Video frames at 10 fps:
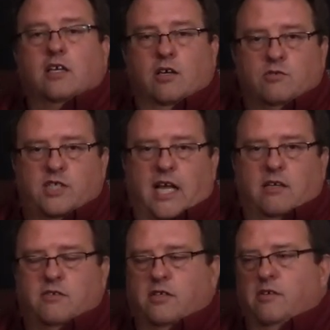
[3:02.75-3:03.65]
goes
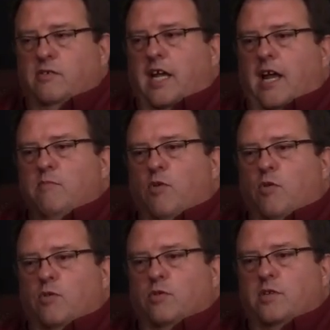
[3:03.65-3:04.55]
down to Camp
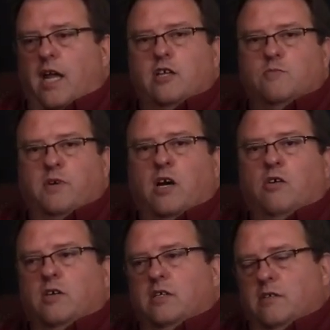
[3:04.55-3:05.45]
Moore in
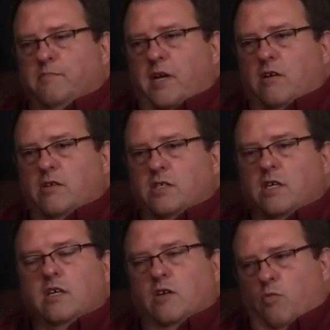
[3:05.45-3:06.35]
Tangipahoa Parish,
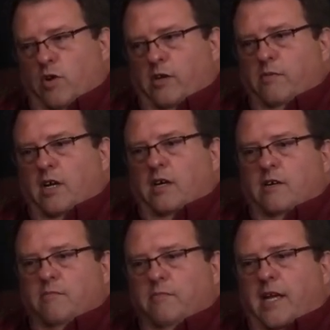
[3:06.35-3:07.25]
where he
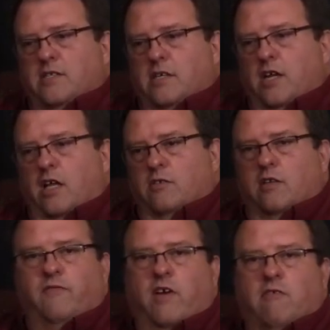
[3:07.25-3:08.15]
meets another
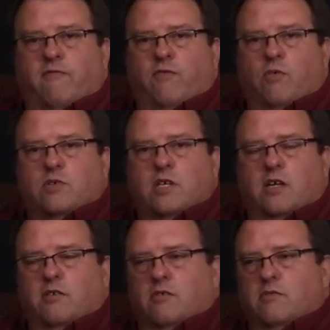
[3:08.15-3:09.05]
Confederate force
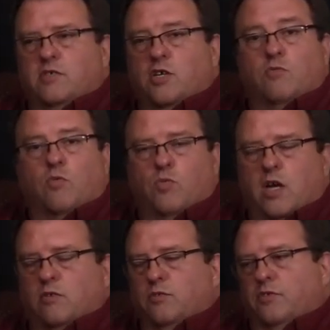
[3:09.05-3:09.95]
under General
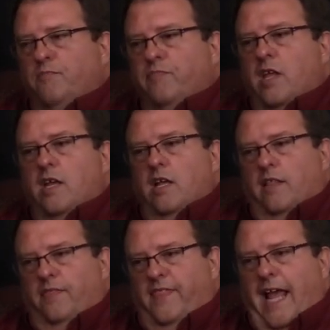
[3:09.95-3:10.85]
Ruggles.
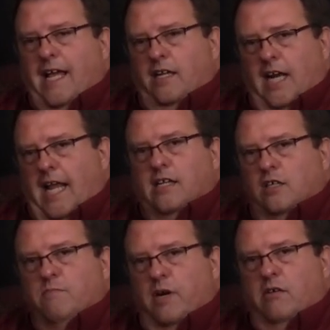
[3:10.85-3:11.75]
That land
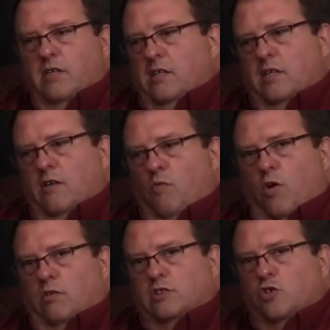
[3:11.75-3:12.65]
component
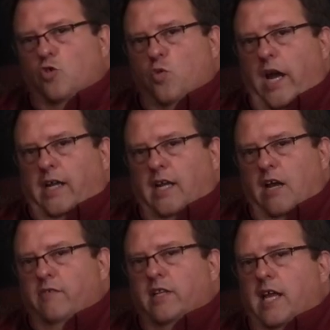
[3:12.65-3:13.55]
works great.
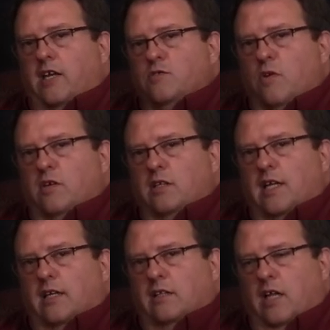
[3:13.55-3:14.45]
Everything is working
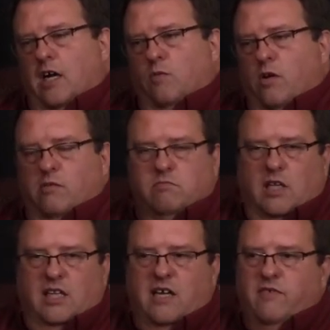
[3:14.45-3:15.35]
like clockwork.
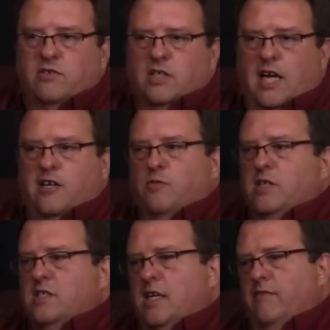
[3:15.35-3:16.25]
They leave on July
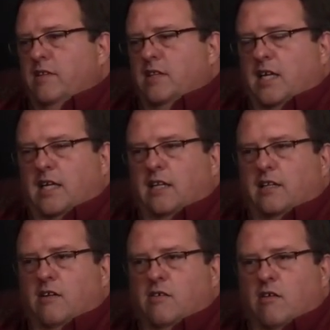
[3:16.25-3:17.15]
27th. They get
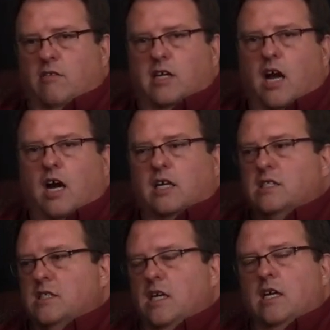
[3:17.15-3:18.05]
there in early
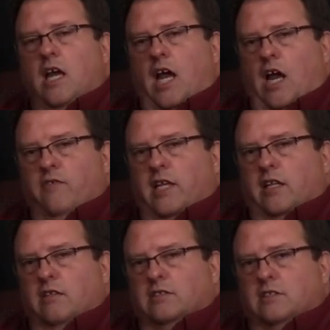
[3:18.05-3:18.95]
August.
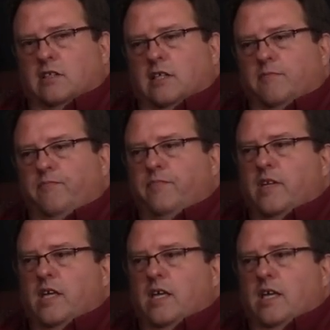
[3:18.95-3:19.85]
Everything looks good.
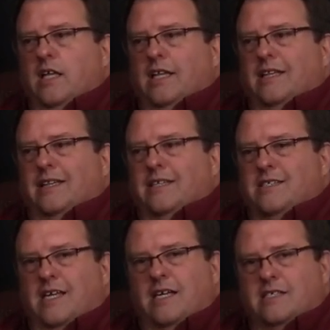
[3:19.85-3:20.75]
The
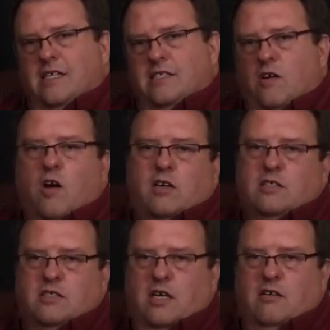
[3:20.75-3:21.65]
CSS
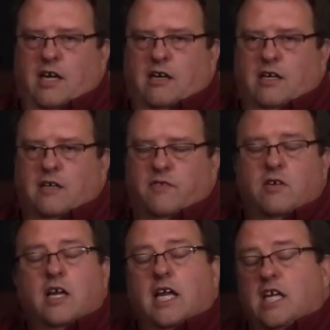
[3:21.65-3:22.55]
Arkansas,
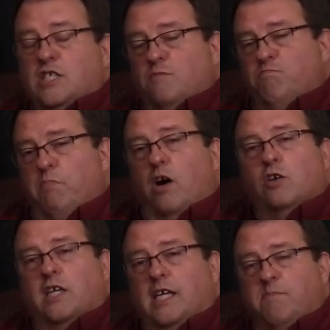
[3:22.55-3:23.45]
however, is
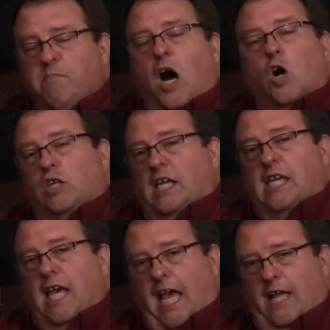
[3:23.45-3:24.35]

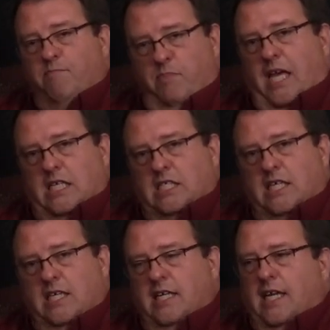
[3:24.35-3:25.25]
bulky at best.
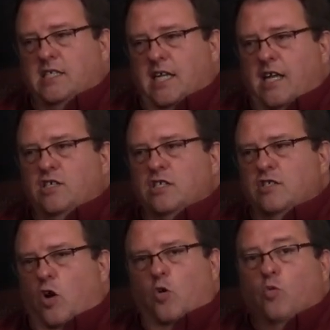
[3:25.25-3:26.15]
Its
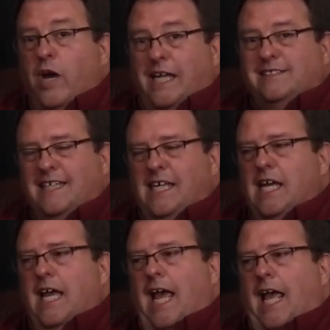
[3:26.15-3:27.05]
engines are wheezy,
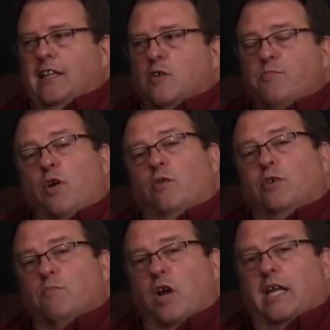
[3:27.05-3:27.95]
and they're prone
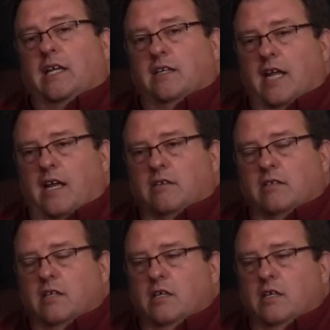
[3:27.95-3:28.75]
to breaking down.